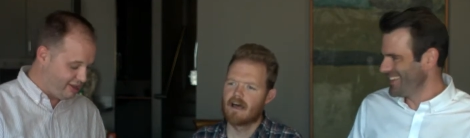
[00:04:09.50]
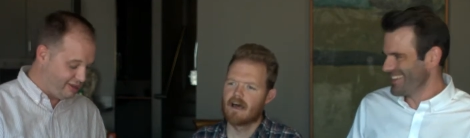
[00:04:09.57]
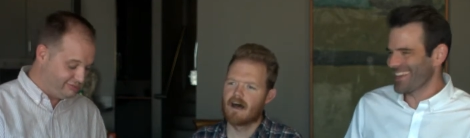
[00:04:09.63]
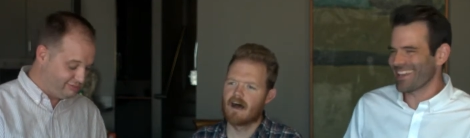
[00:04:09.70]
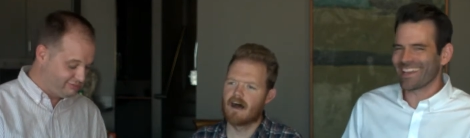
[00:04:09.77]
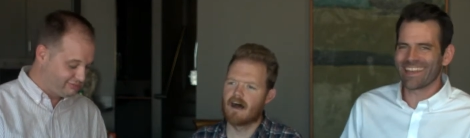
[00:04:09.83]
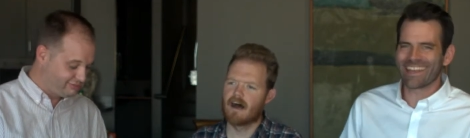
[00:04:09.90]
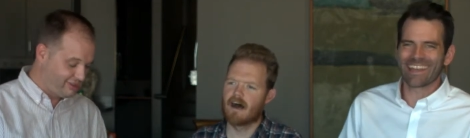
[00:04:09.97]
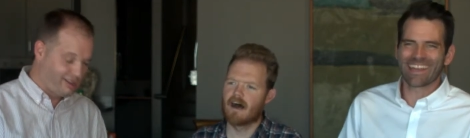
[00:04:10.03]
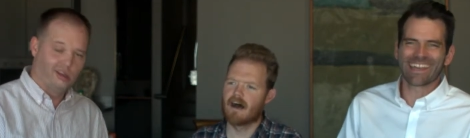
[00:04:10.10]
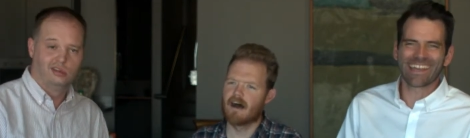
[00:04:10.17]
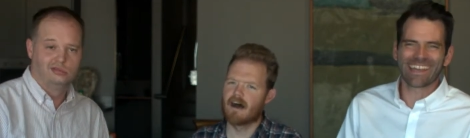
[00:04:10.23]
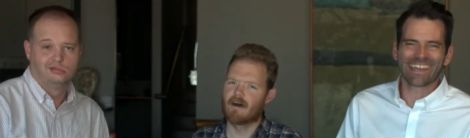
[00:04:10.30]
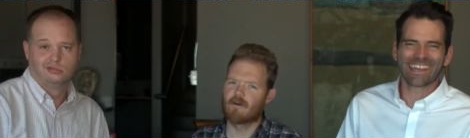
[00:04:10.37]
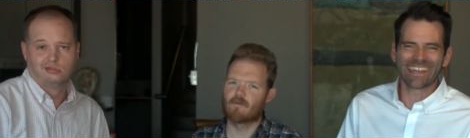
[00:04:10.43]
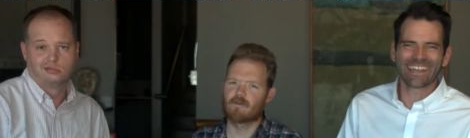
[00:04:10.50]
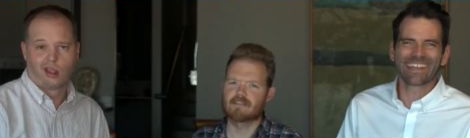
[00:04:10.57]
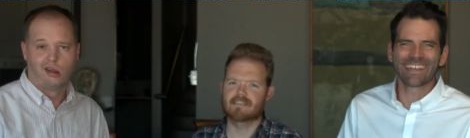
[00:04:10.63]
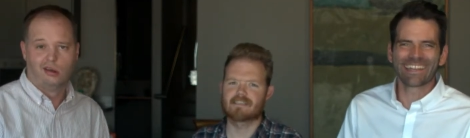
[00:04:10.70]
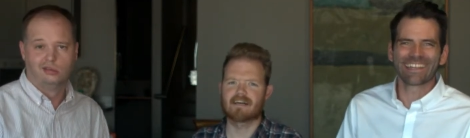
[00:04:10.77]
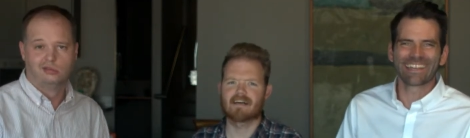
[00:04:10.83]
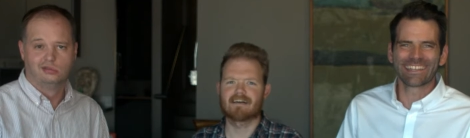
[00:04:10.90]
Speaker 1: uh,
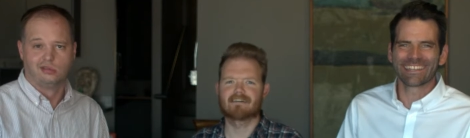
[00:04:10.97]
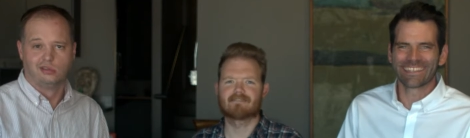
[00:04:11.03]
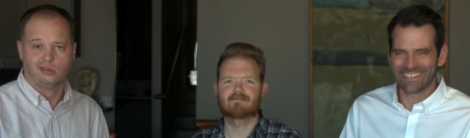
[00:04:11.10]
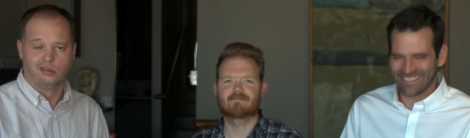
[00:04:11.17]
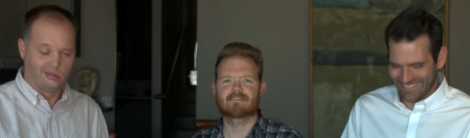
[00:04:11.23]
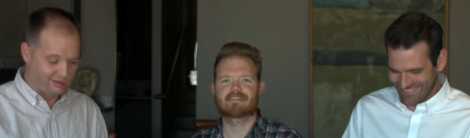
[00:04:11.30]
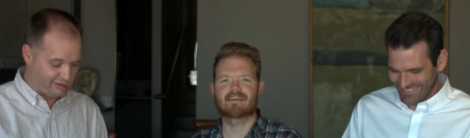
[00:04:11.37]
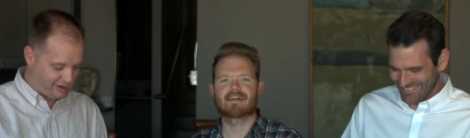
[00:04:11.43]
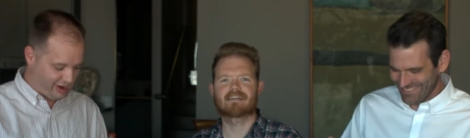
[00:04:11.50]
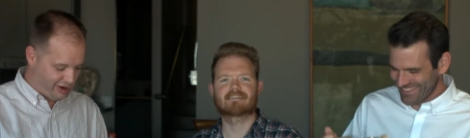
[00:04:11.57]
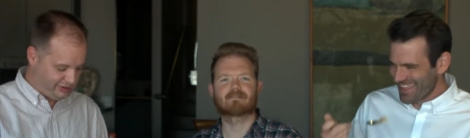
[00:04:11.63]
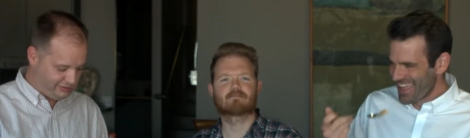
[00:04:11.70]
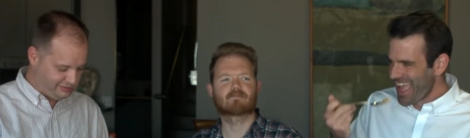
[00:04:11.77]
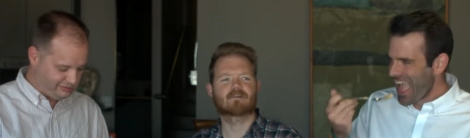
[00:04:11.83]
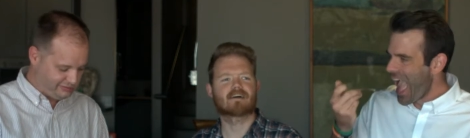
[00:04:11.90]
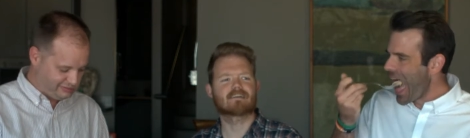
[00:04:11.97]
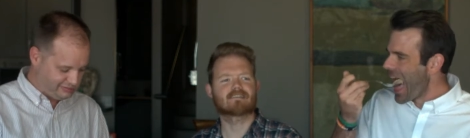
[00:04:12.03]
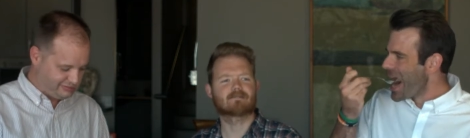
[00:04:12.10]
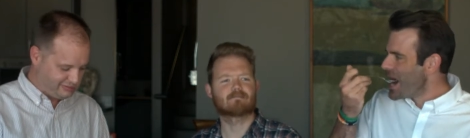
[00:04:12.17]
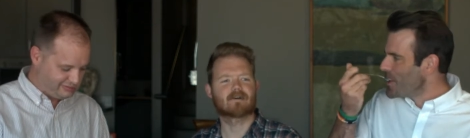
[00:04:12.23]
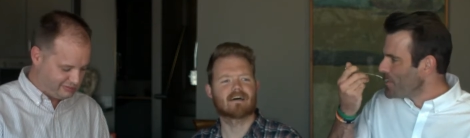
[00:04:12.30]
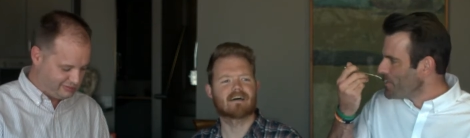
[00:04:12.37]
which I was kind of
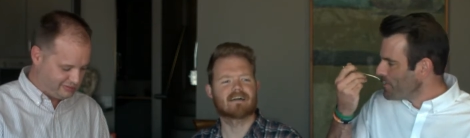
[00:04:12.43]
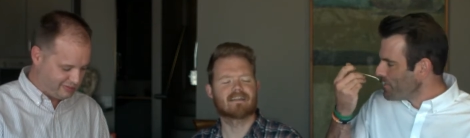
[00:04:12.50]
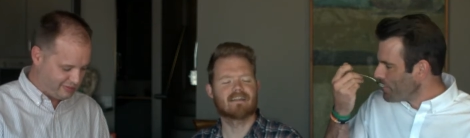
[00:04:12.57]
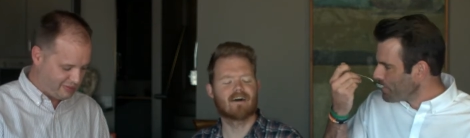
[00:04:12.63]
surprised by it.